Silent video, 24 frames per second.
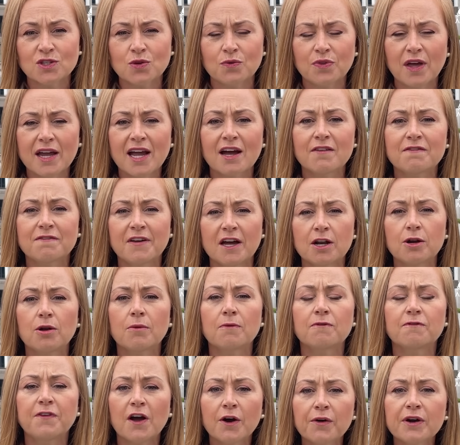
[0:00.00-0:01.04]
So they have been
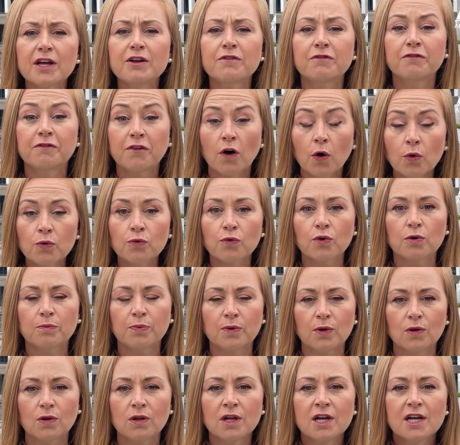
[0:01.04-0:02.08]
very
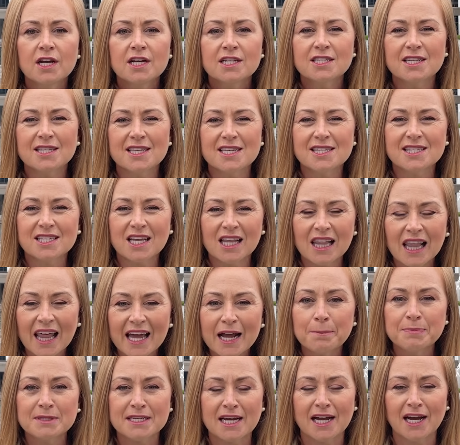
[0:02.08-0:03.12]
vulnerable to this
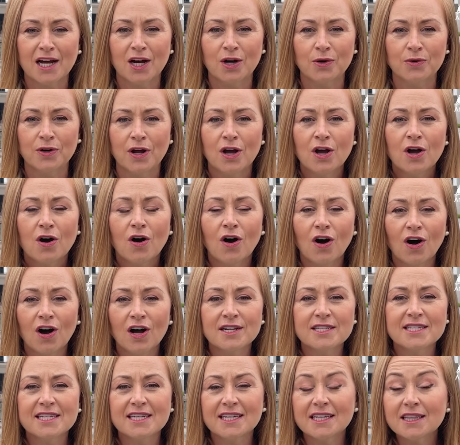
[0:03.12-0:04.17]
clampdown
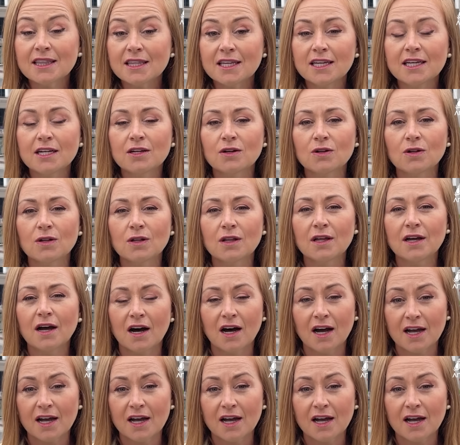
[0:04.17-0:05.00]
on illegal